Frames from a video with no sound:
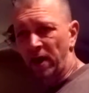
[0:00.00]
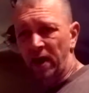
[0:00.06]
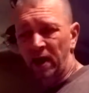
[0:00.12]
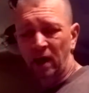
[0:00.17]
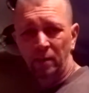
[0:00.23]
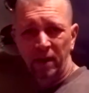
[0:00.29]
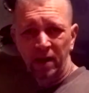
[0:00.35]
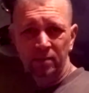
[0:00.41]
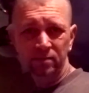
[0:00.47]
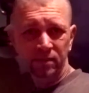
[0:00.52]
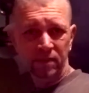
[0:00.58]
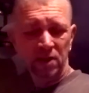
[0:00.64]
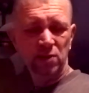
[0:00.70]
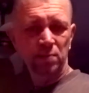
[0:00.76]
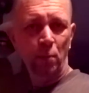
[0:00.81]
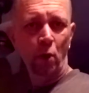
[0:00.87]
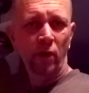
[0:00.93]
it. I mean,
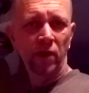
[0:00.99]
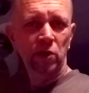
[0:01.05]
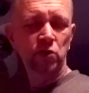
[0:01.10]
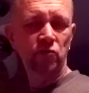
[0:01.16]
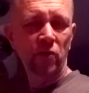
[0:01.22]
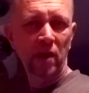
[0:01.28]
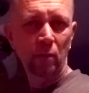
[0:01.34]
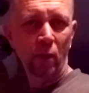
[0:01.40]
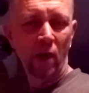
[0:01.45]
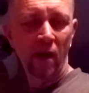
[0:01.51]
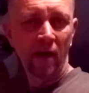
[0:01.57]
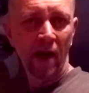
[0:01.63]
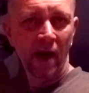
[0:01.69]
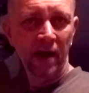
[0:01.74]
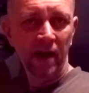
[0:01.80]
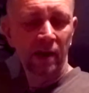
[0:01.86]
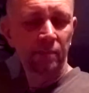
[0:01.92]
it's more extreme where
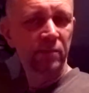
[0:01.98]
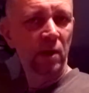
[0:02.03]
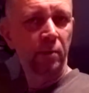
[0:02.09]
I am.